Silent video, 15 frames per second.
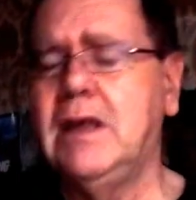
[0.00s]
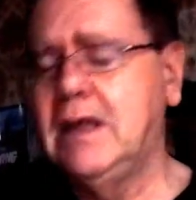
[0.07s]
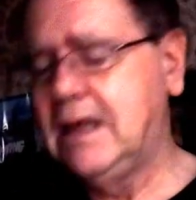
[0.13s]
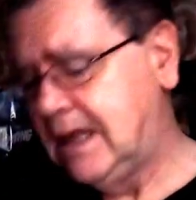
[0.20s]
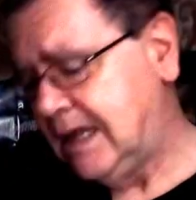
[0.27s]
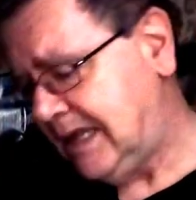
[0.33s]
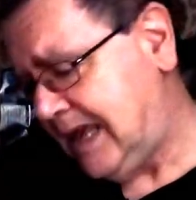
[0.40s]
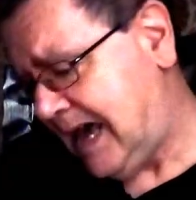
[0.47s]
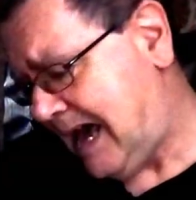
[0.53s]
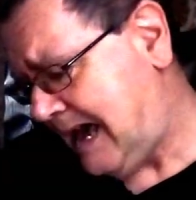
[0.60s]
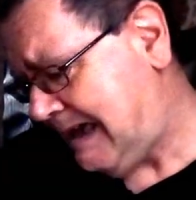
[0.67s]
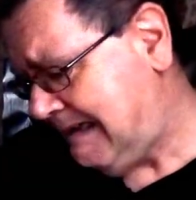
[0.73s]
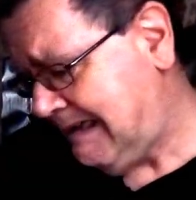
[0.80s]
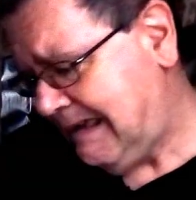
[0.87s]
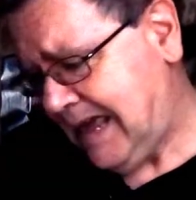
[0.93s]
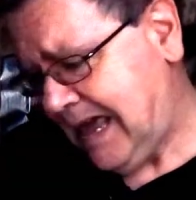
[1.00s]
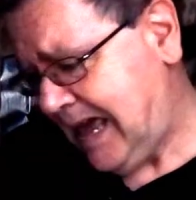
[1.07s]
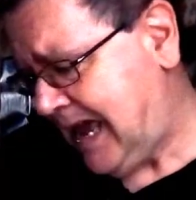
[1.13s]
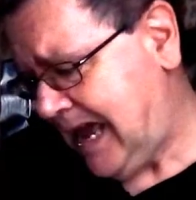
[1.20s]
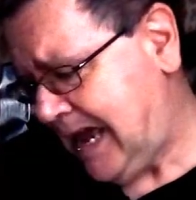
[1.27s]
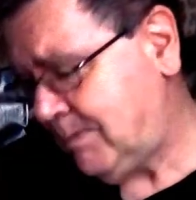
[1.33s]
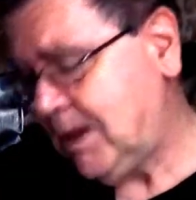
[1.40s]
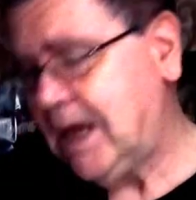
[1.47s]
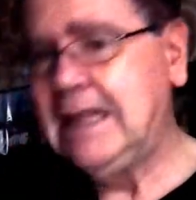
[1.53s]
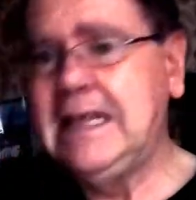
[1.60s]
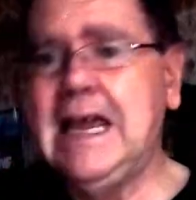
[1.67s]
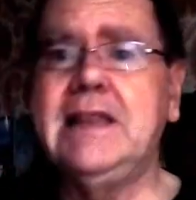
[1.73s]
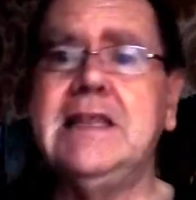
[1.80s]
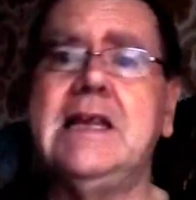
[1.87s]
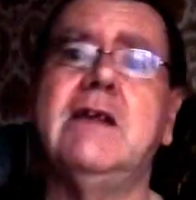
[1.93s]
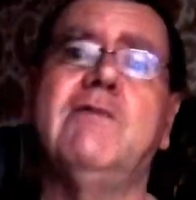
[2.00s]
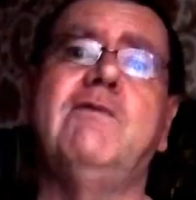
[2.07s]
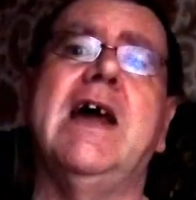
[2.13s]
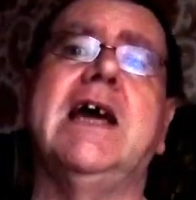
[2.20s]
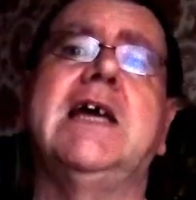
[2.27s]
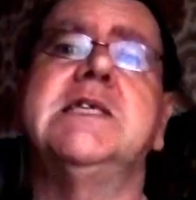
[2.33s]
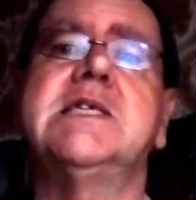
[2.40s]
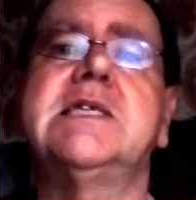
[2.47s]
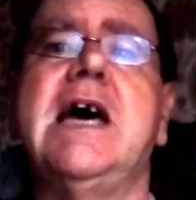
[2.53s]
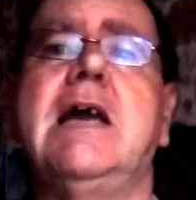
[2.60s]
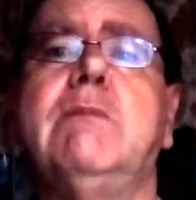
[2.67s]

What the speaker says: Yeah, the ending of Frankenstein Must